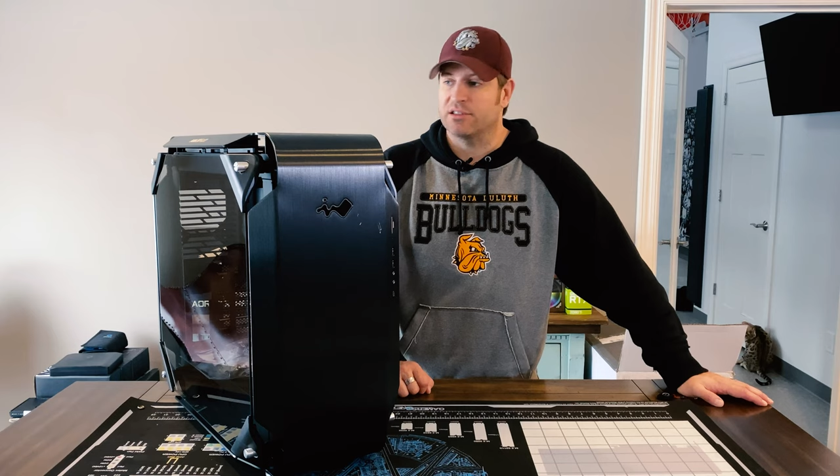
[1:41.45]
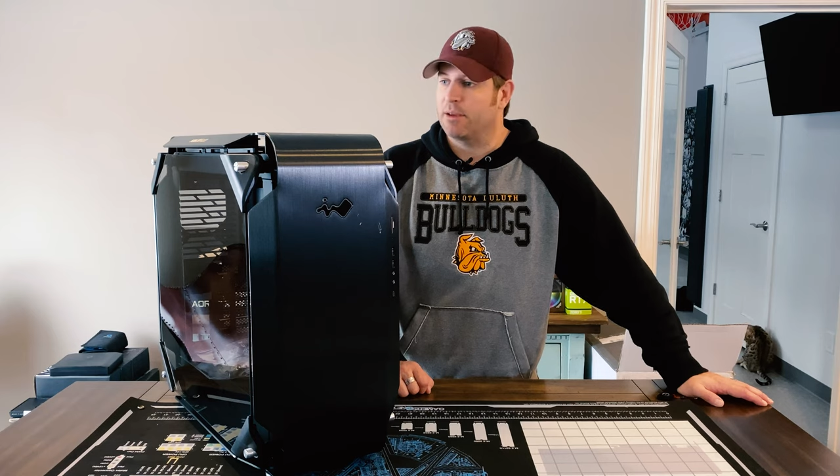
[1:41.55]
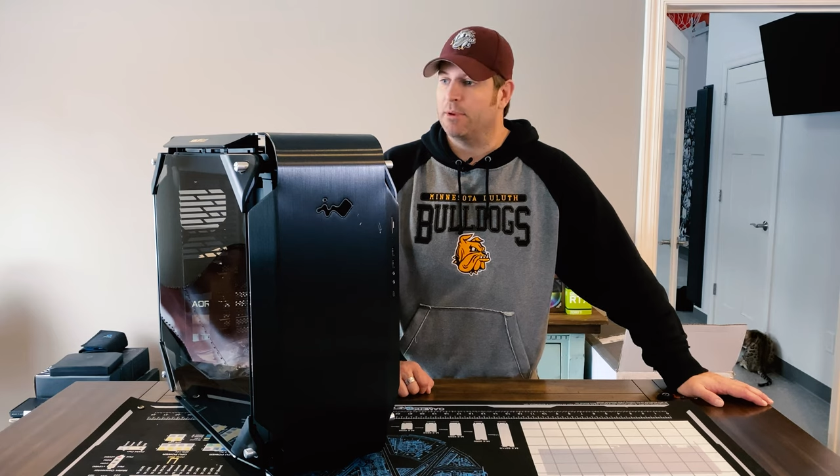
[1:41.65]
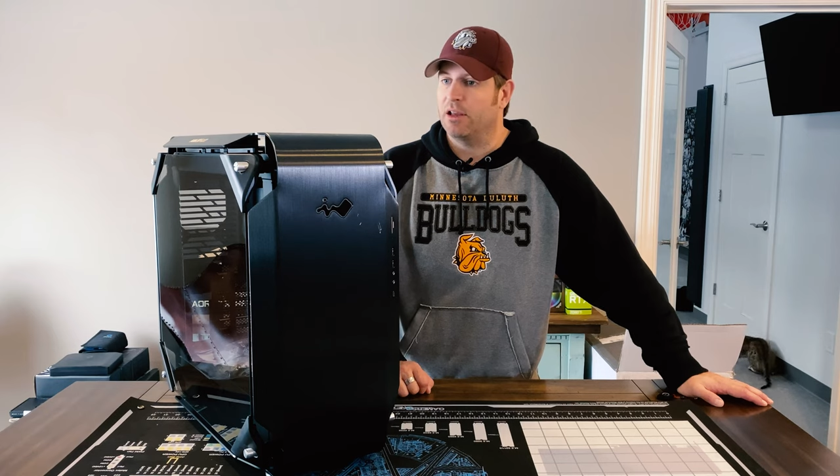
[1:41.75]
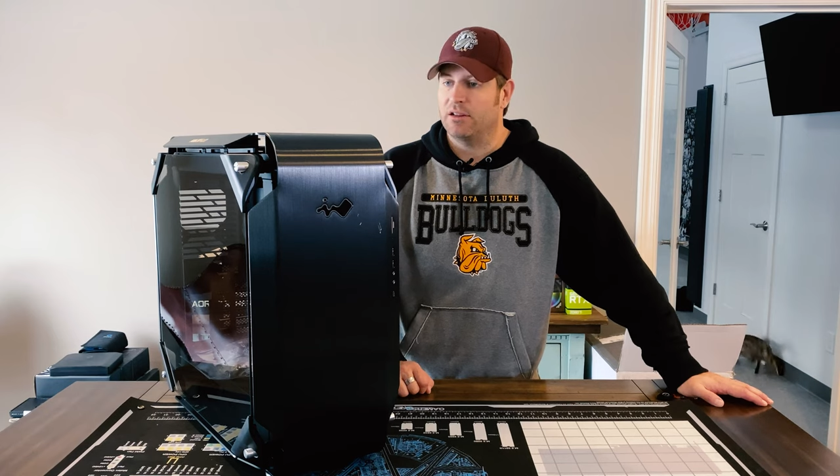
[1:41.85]

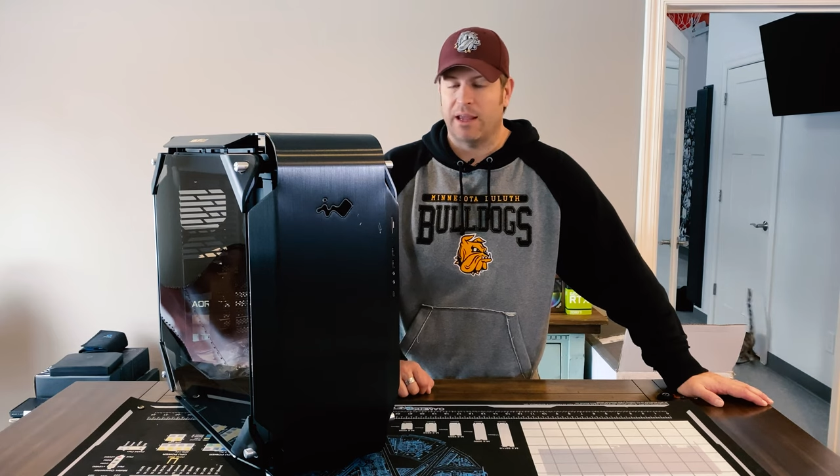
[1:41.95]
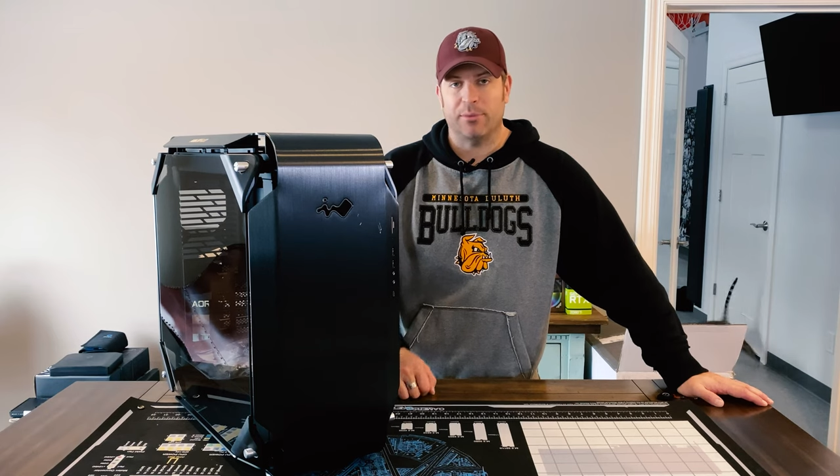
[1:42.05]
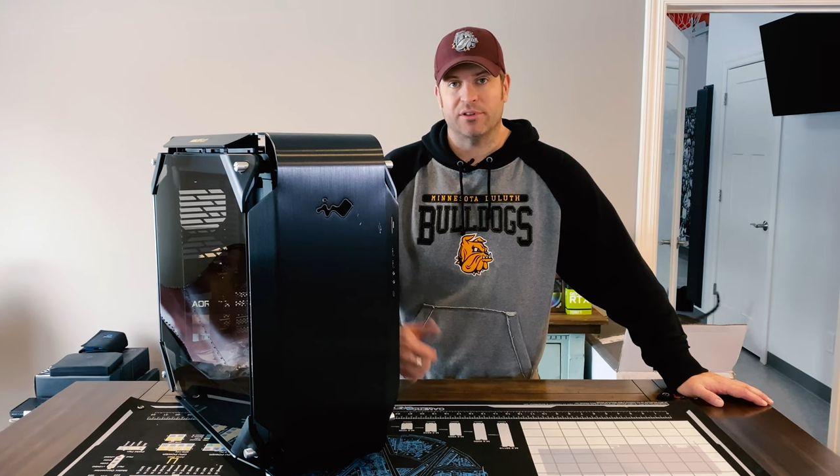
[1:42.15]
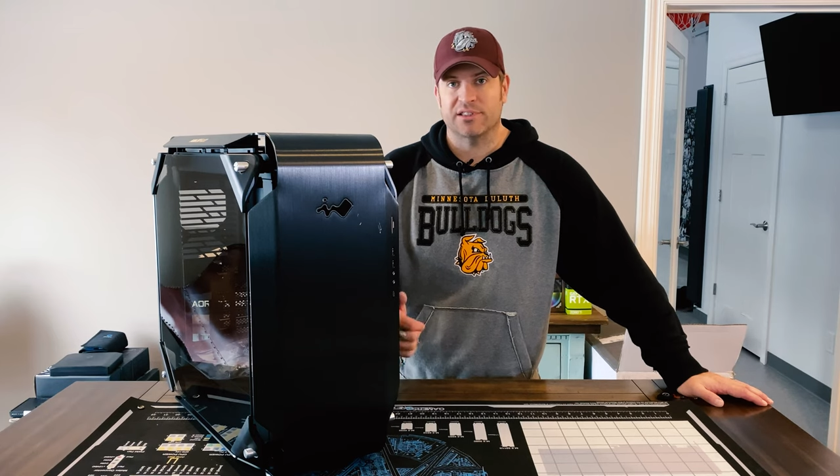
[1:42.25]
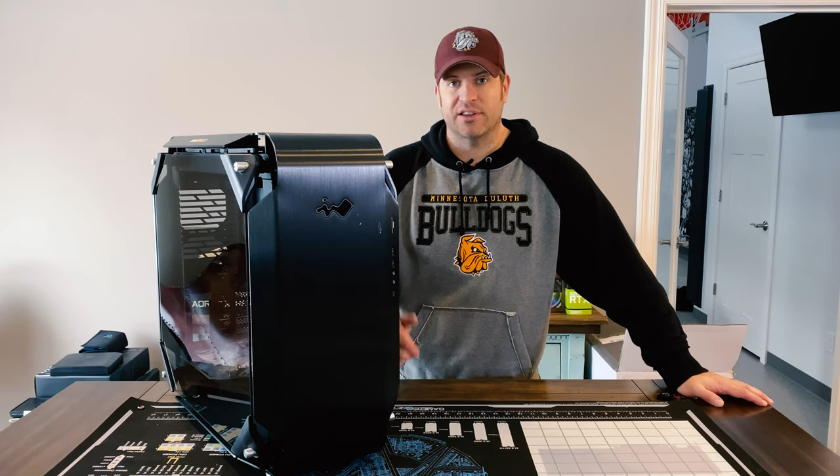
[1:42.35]
give me a
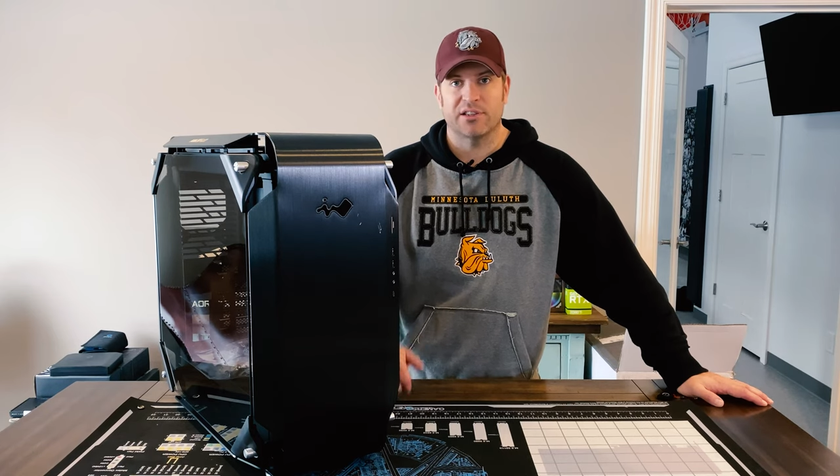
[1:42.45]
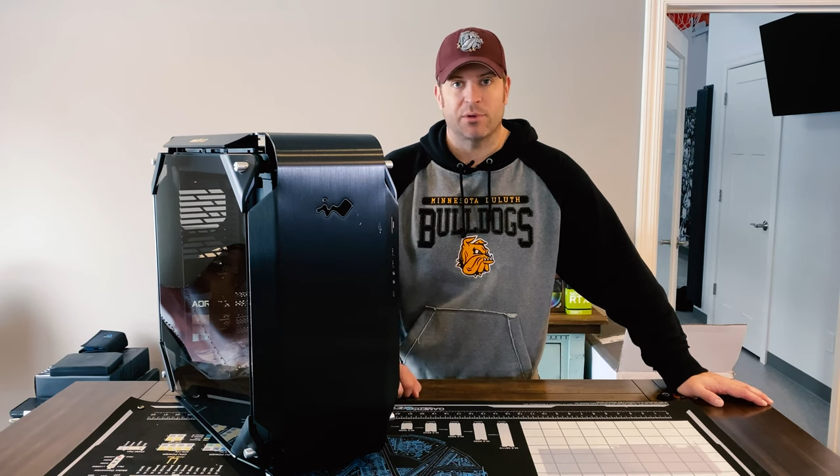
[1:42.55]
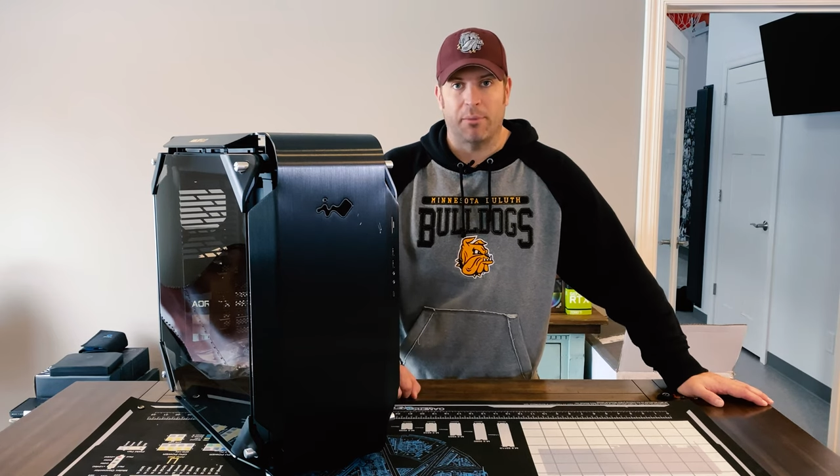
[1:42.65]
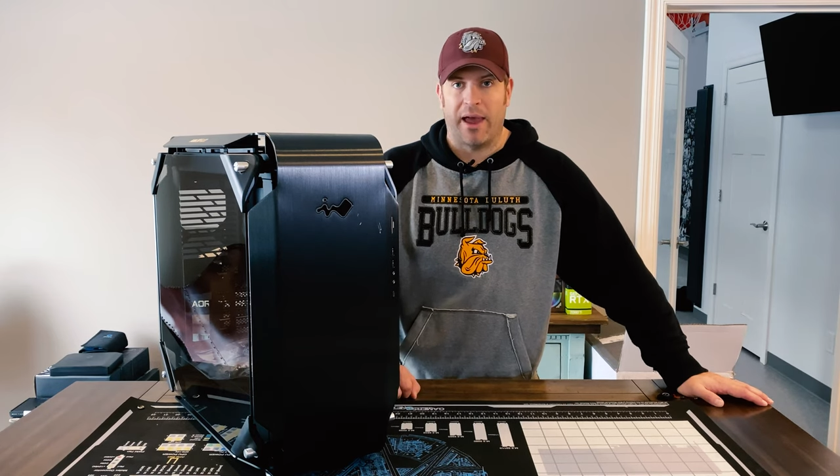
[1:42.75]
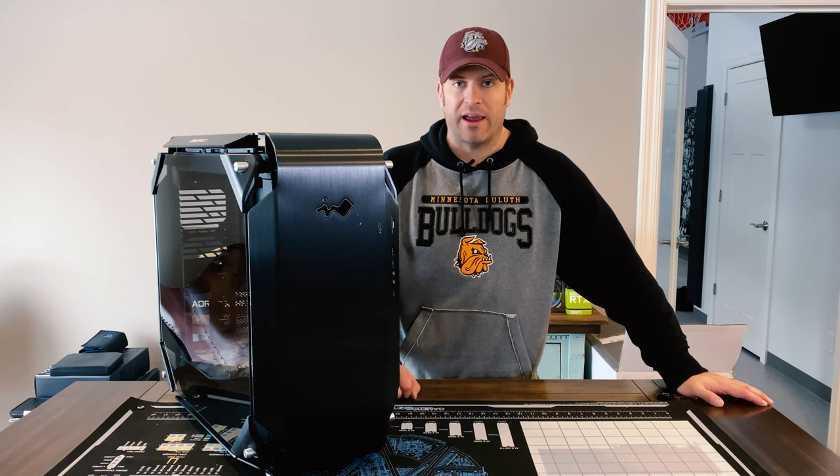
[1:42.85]
label to send this
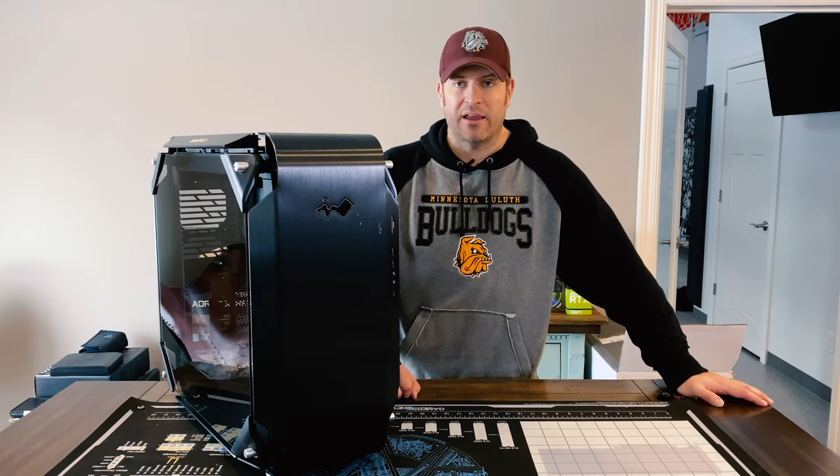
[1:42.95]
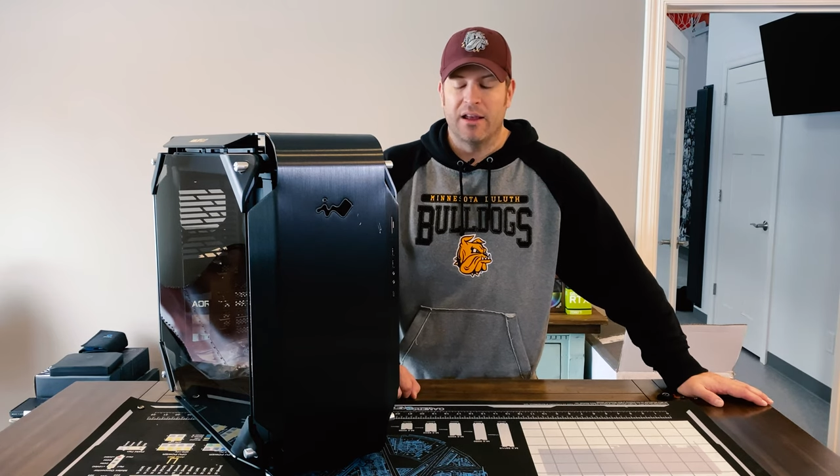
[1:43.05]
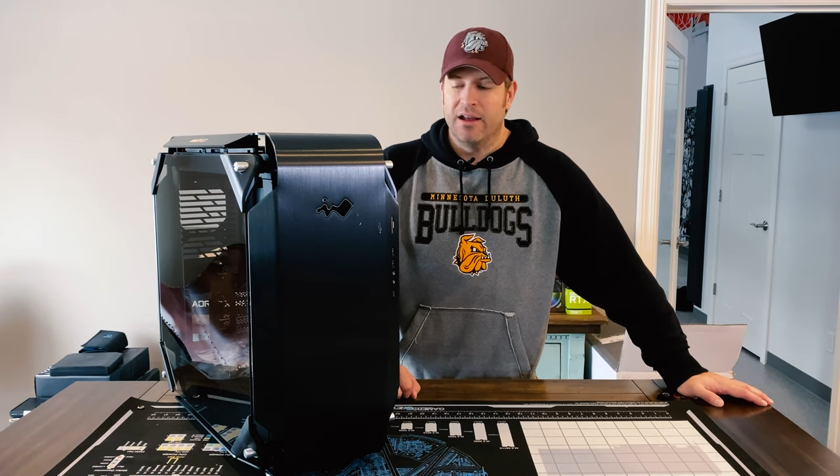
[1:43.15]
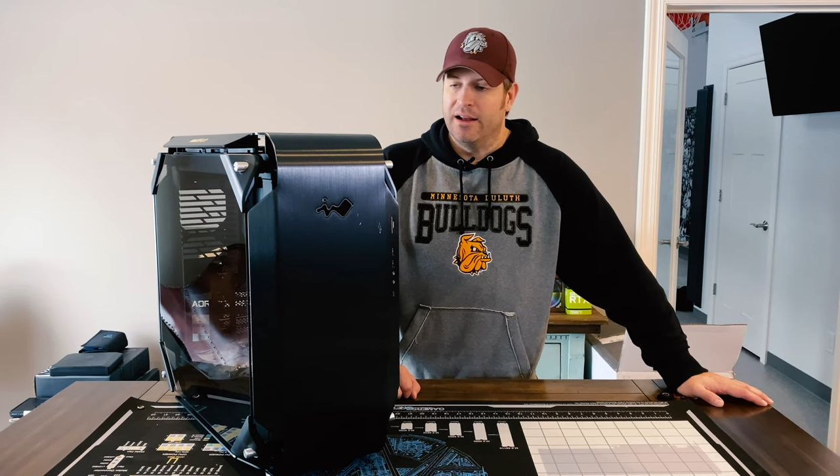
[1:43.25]
one back.